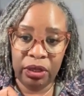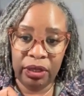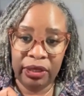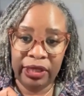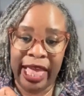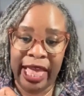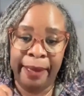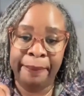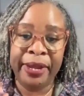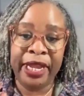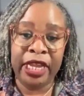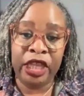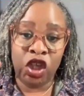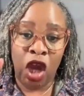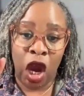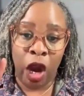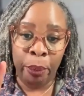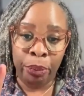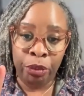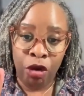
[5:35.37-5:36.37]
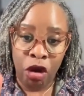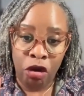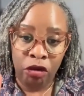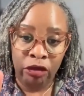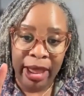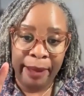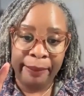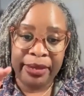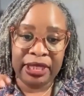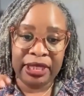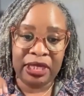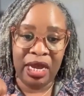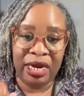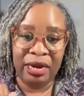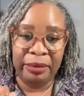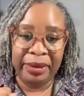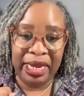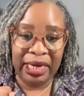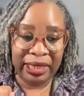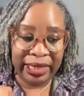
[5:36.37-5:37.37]
That means our program is going to
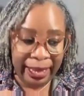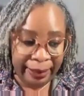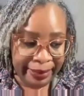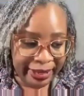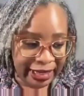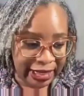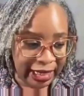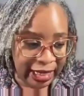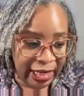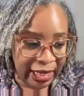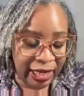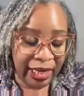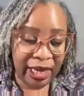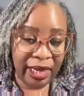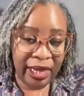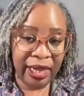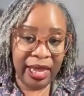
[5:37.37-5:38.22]
be limited.